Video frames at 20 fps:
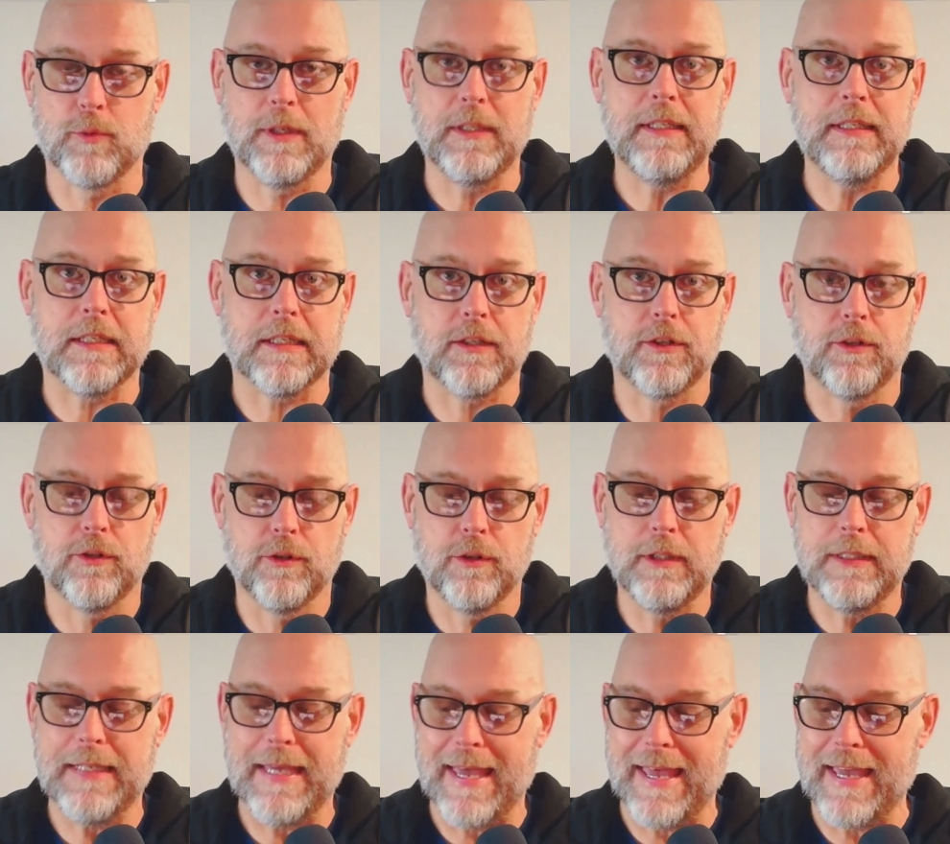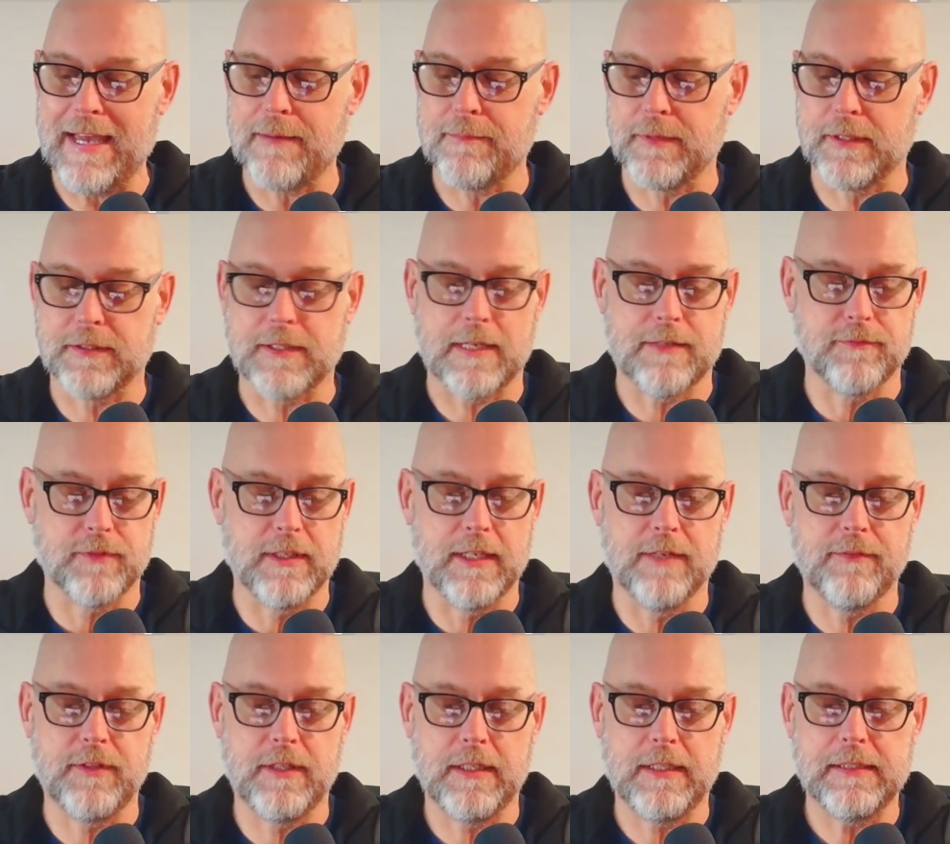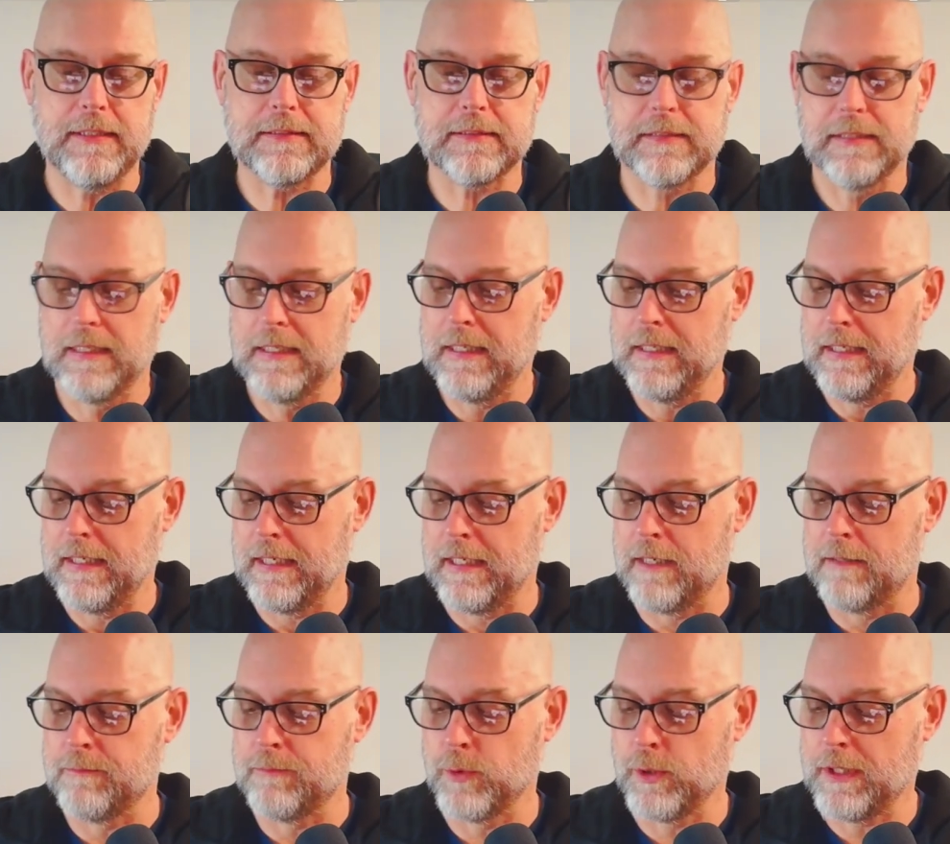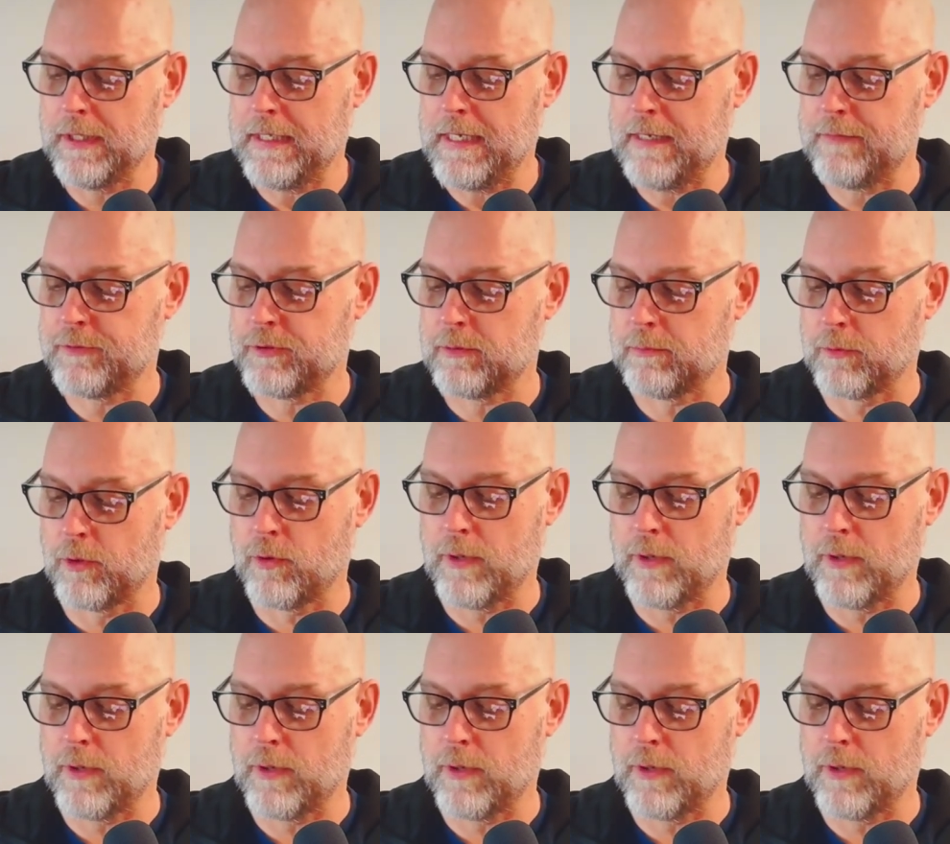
a good app that they've given us. Um, we're going to have some great